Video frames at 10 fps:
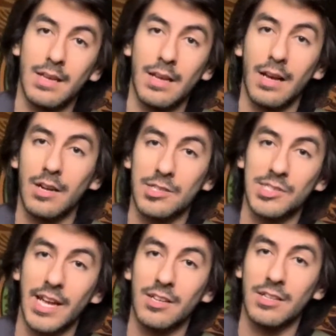our
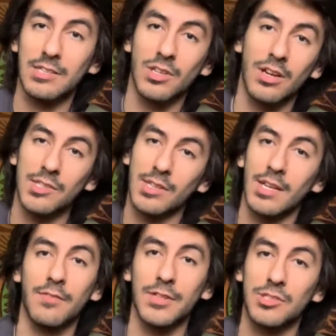standard guitars, a lot
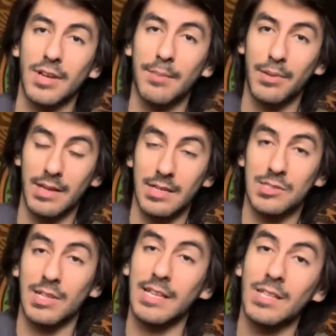of us Strat players
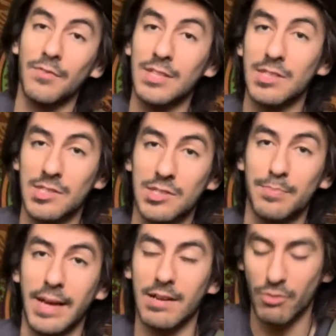like the vintage
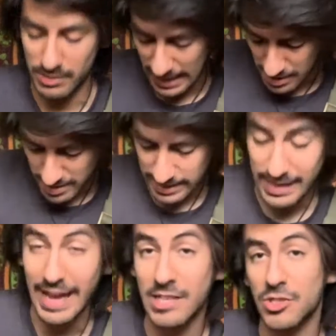spec. Well, now you got the
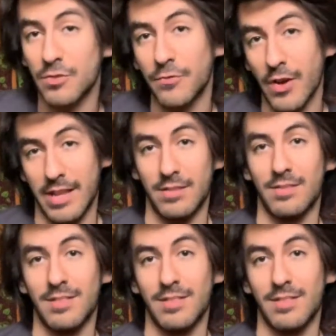extra fret.